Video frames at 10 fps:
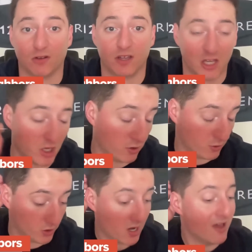
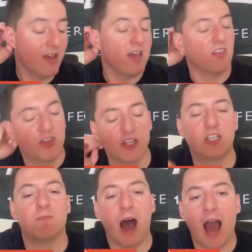huge. The
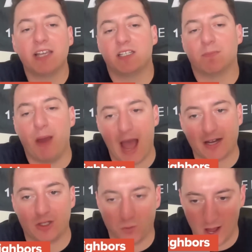demise of the
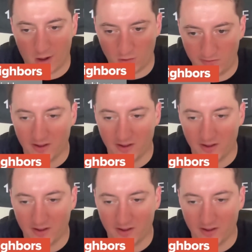Pac-12.